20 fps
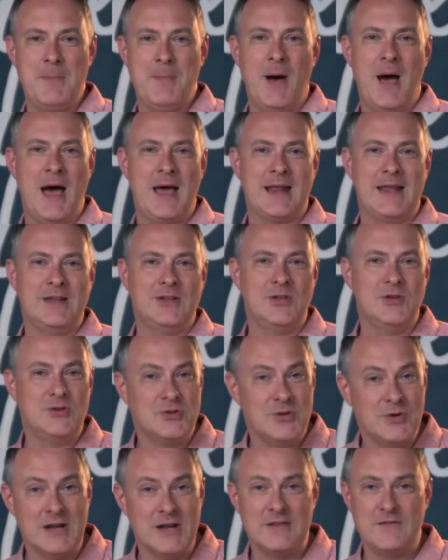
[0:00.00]
body due
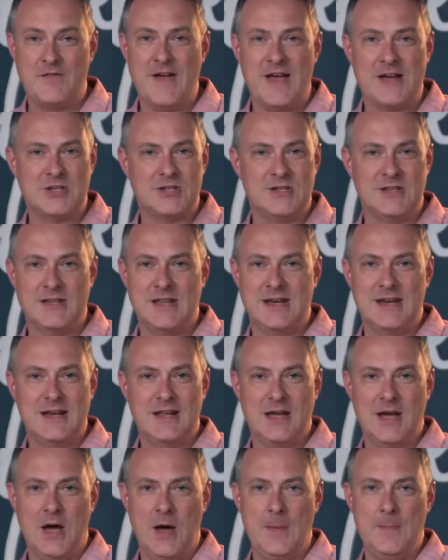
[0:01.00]
to an infection that
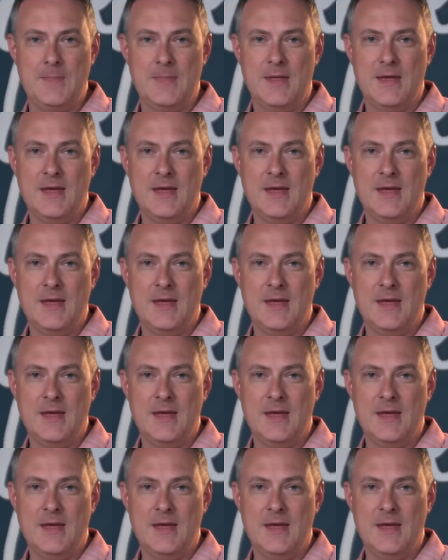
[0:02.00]
had come.